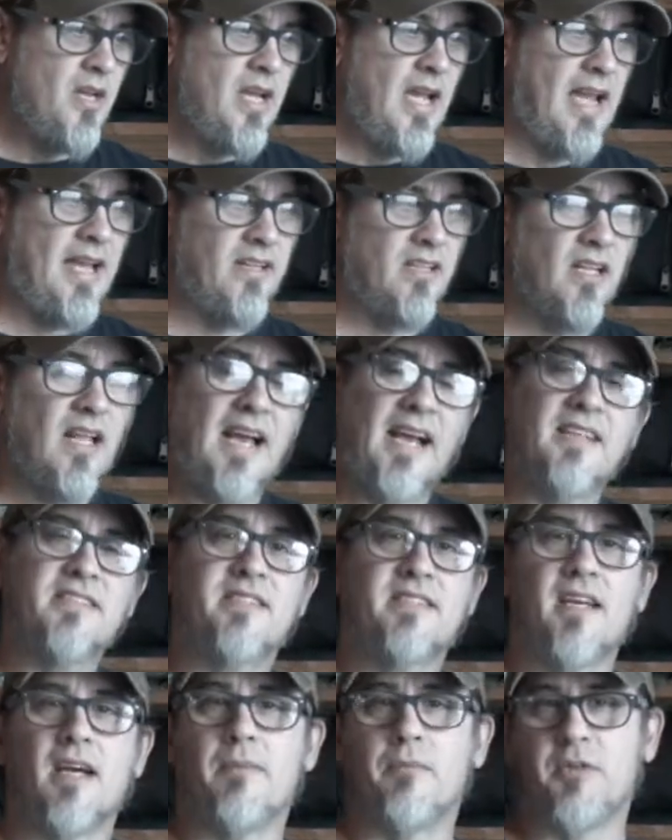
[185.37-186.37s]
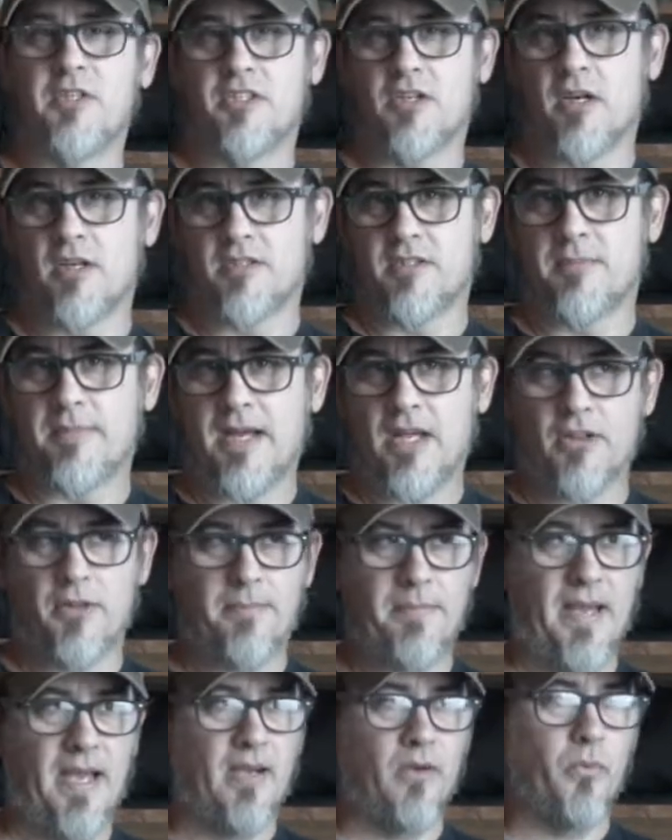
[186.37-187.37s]
And last time we talked about the
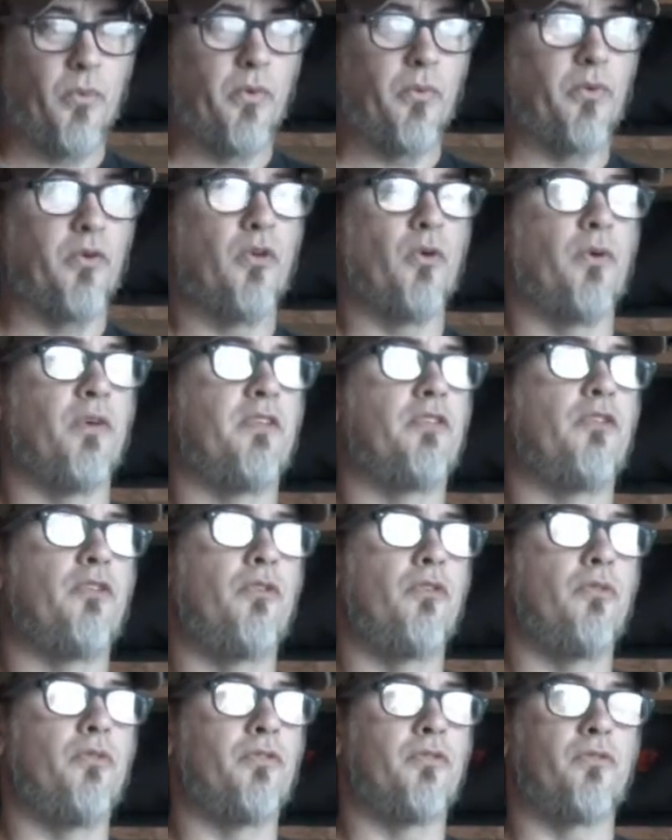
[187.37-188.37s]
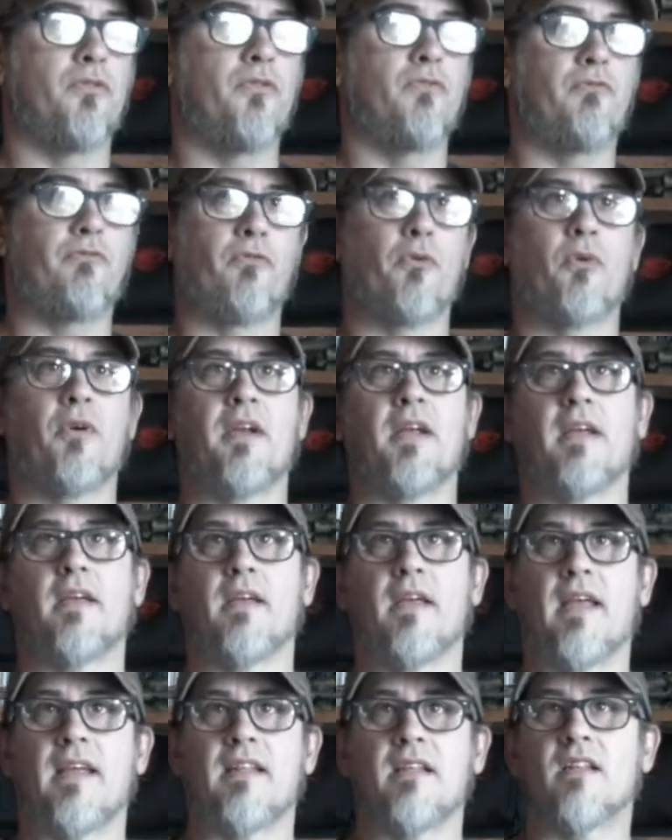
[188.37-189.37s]
bag we were going to use for
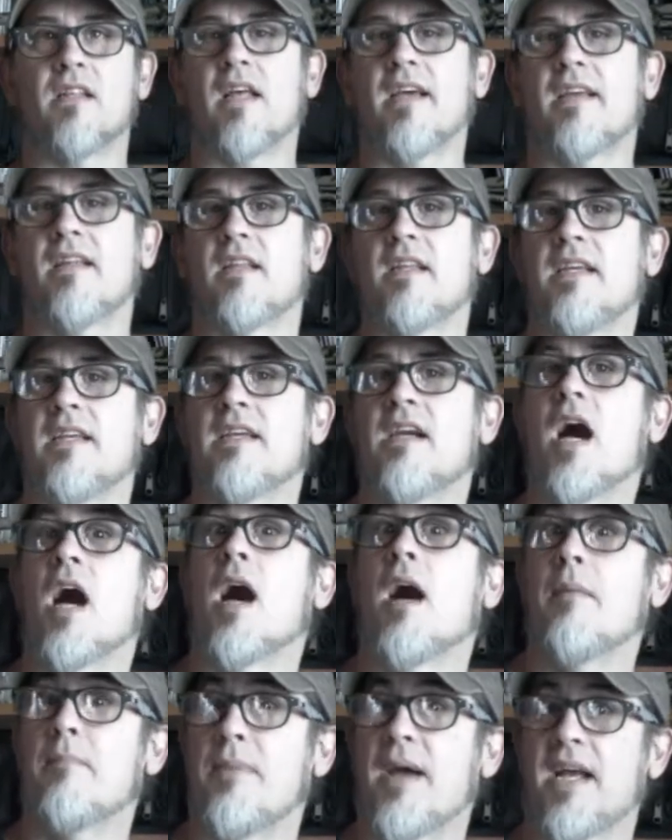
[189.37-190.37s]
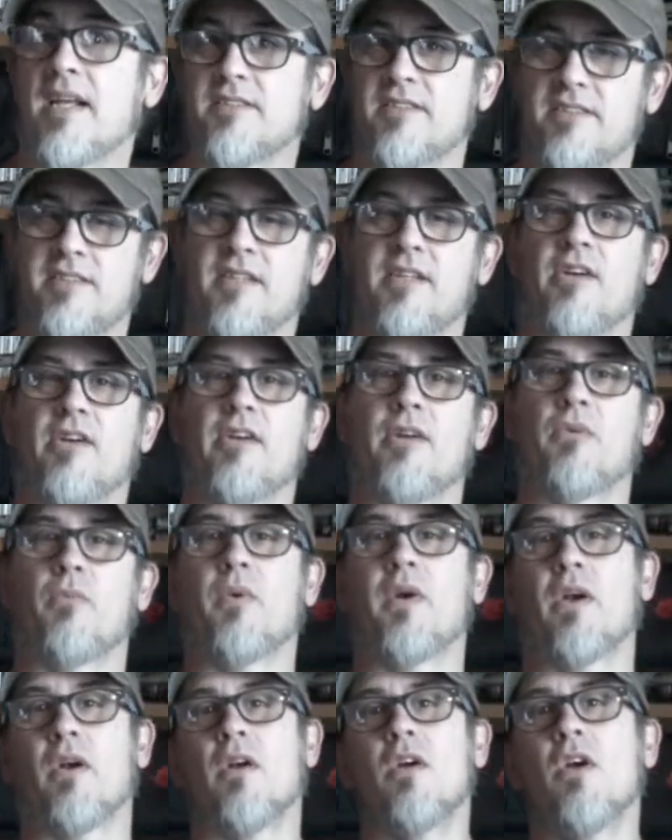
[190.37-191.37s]
a likely combat scenario
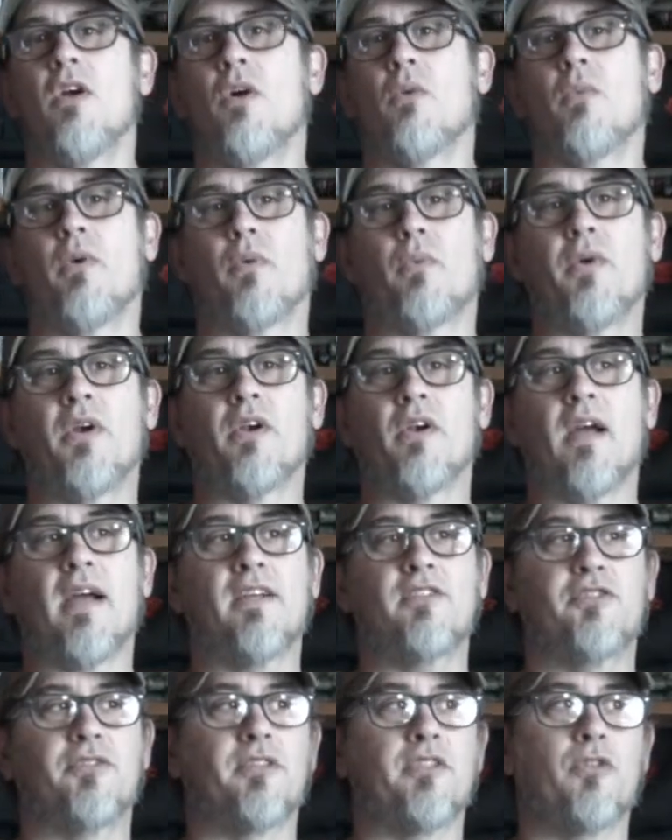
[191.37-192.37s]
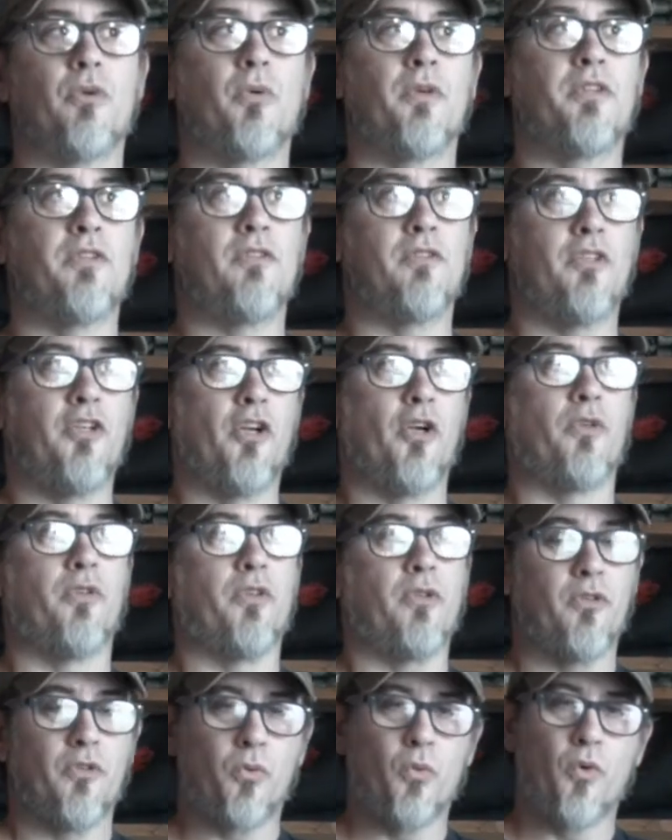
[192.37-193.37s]
where we are actually going,
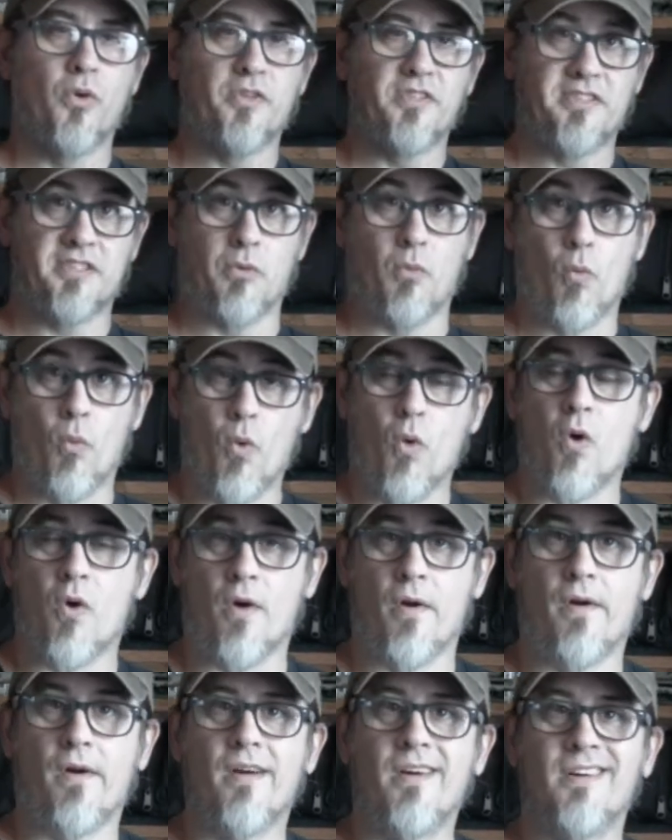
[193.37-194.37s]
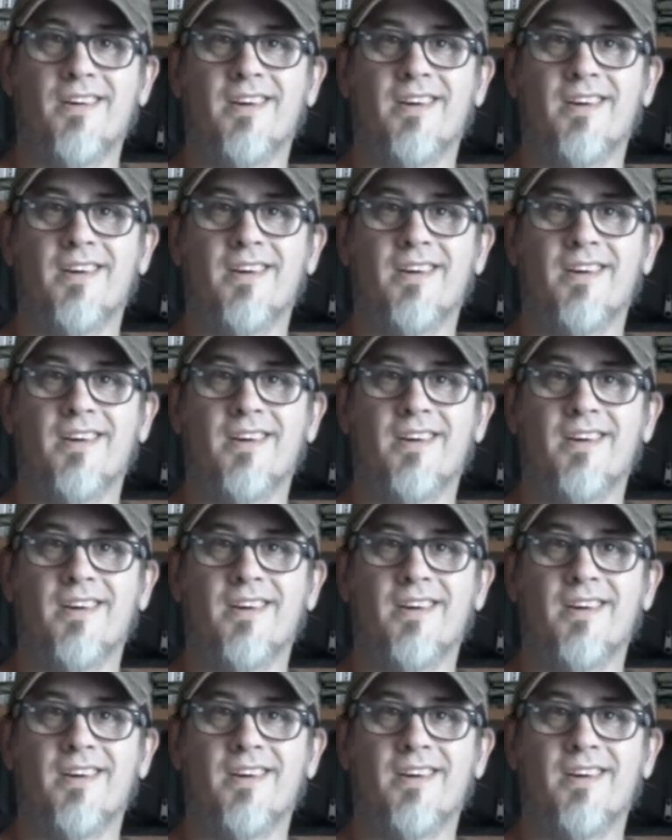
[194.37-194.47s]
the world is at war